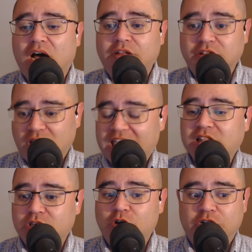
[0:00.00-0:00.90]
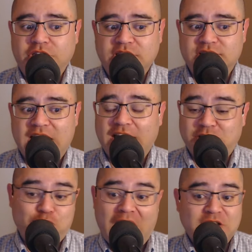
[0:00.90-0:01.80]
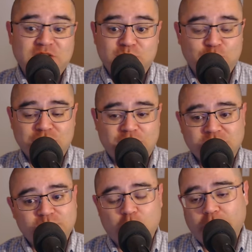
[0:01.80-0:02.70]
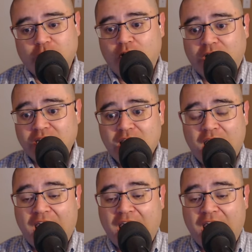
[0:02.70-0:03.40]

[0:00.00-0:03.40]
uh, the likelihood is that you had some surge events going on.